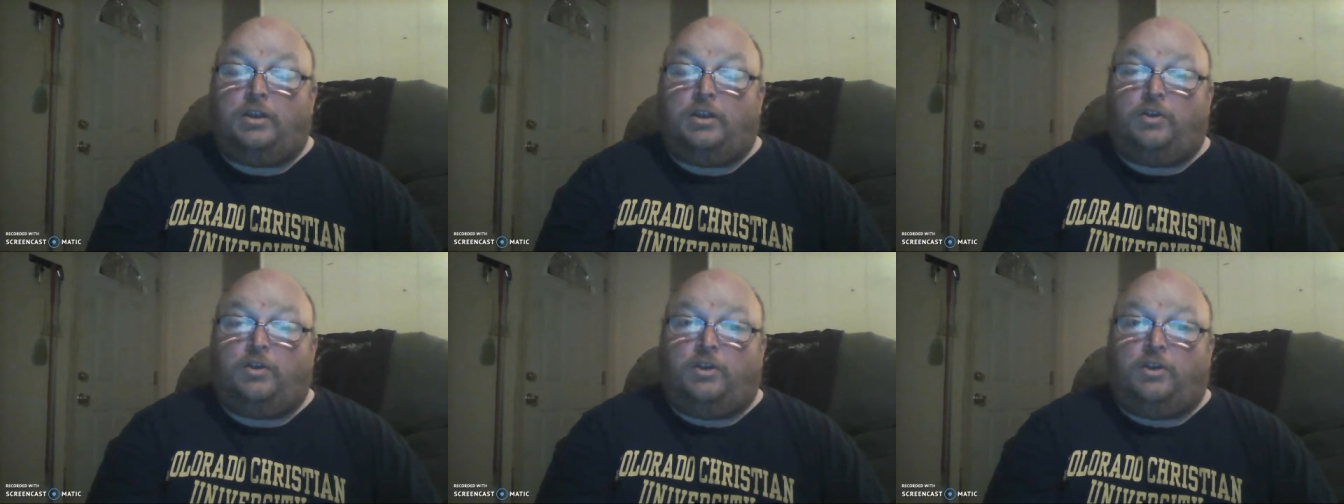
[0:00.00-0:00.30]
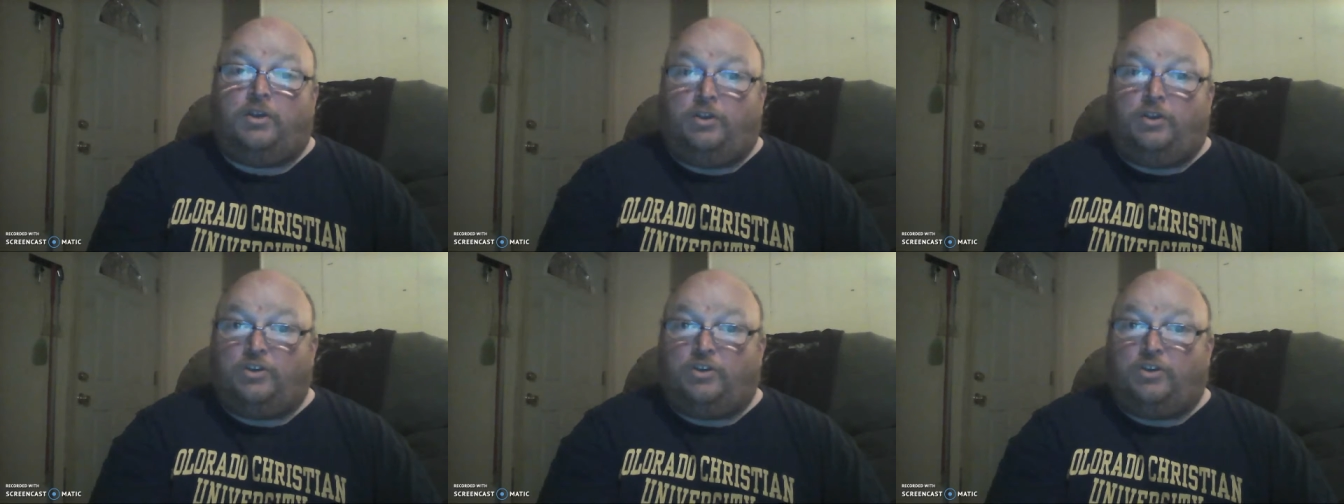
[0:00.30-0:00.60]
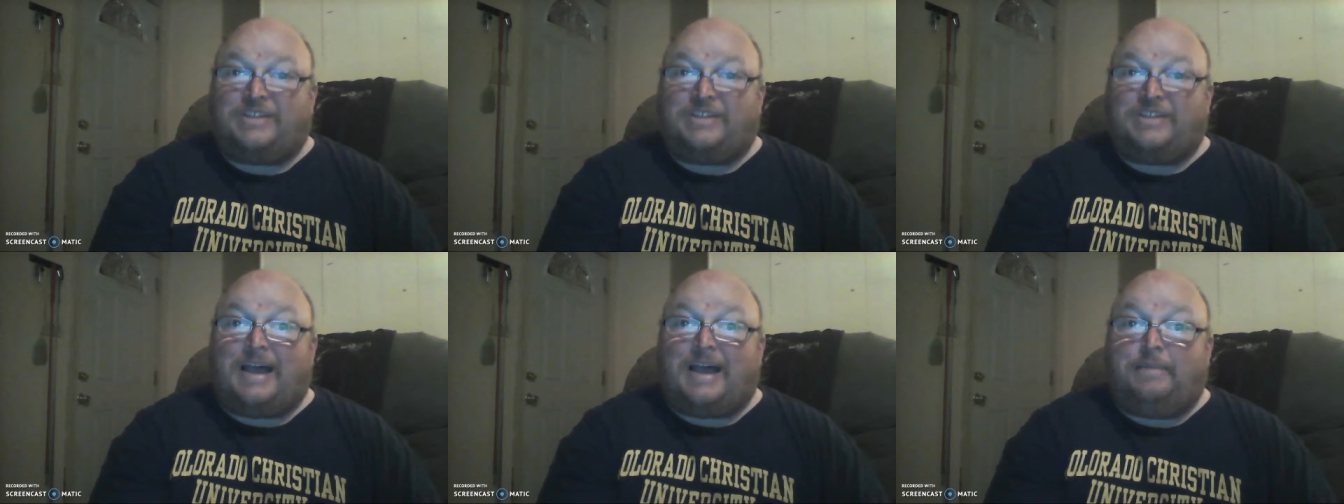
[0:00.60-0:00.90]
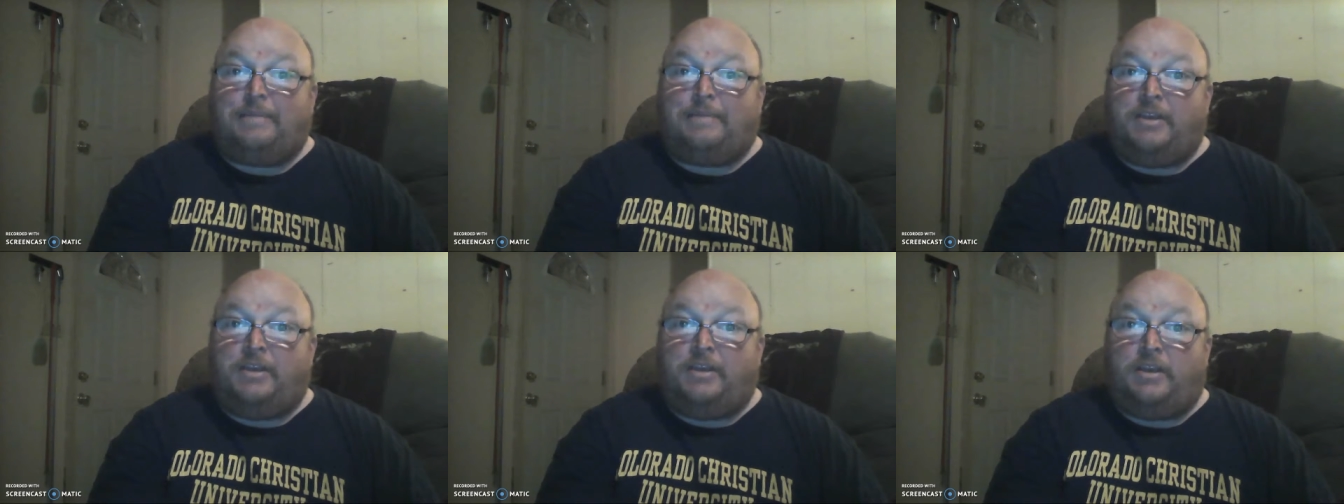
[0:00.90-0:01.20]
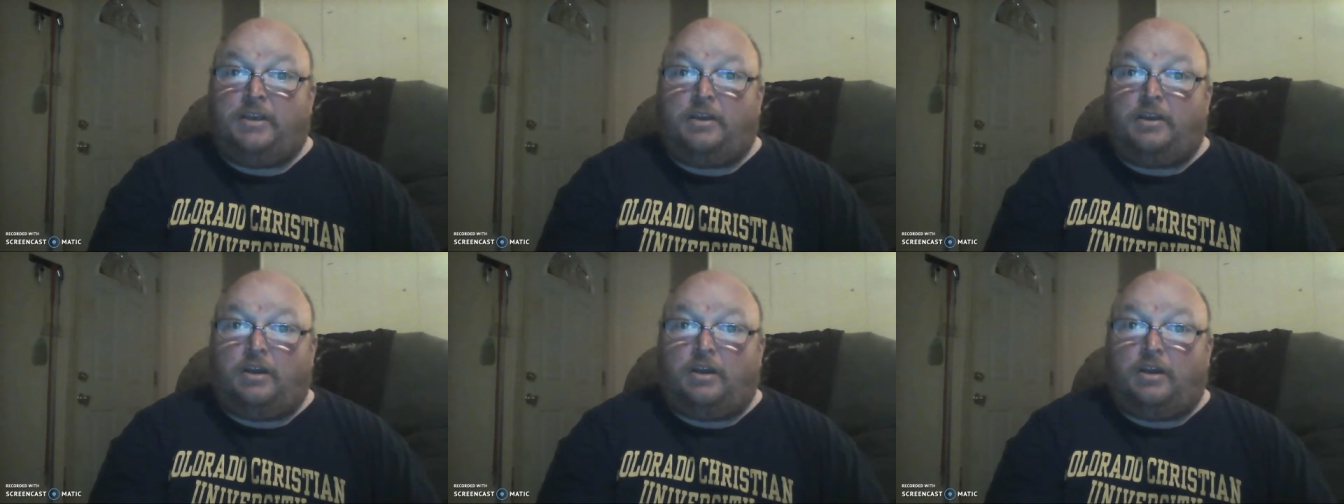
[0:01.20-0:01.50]
You can type
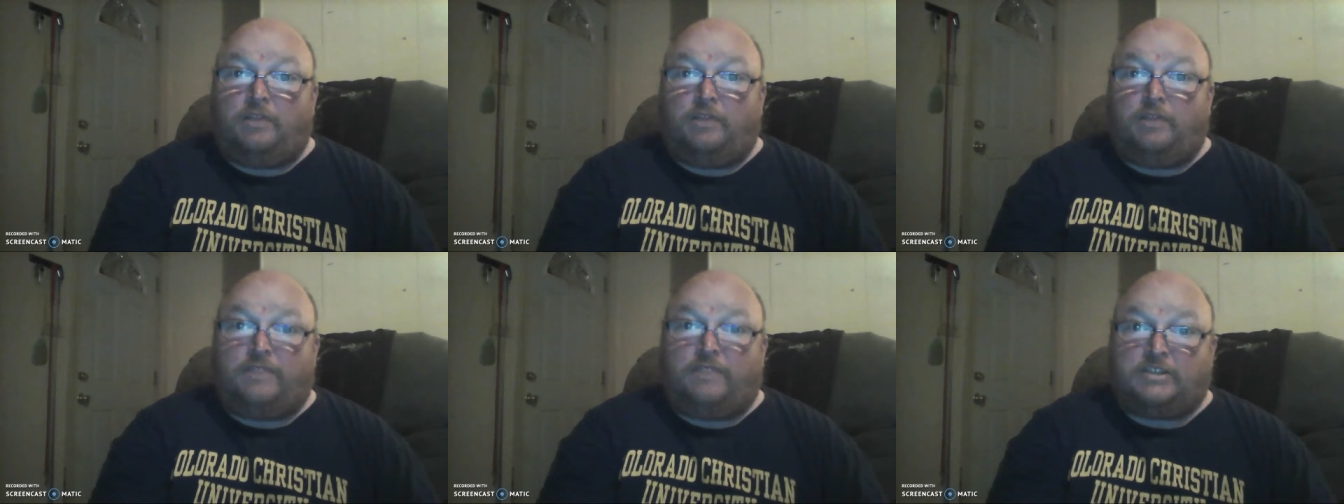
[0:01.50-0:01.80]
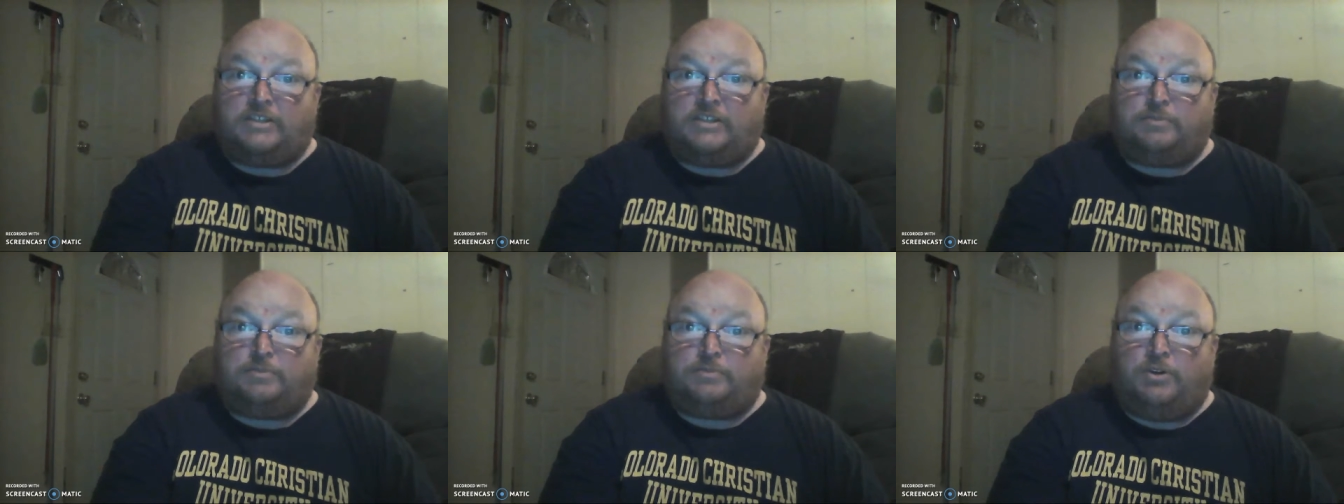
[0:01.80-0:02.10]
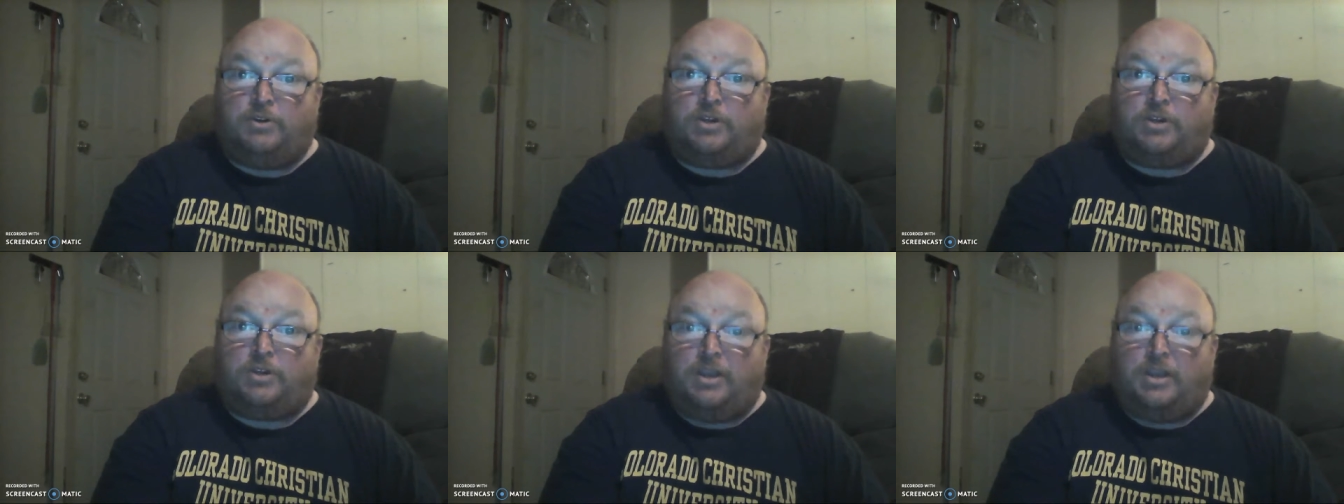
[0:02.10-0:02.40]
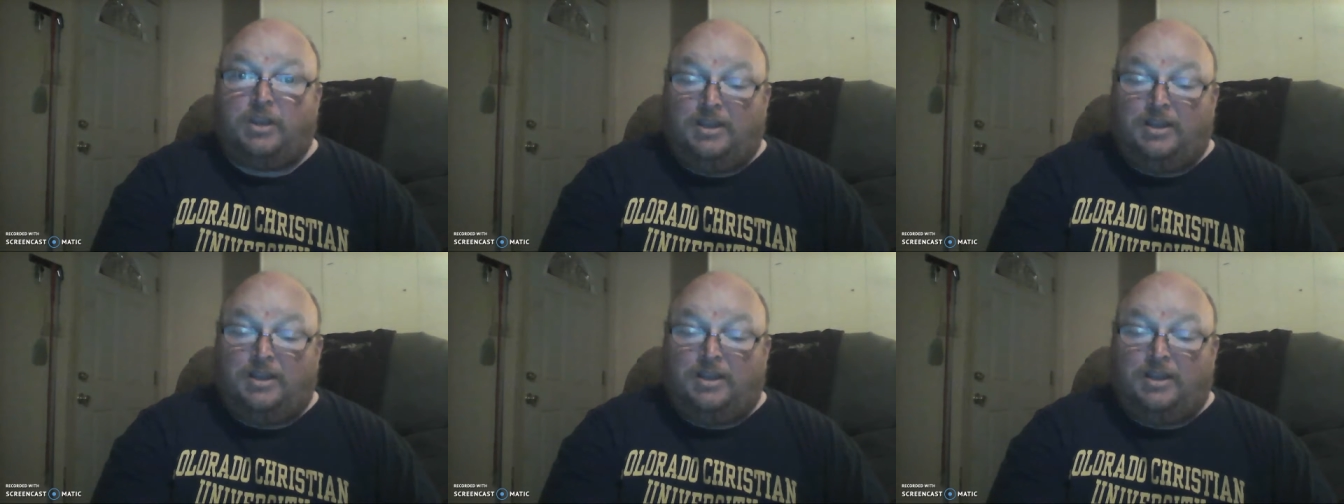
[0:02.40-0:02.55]
in on Facebook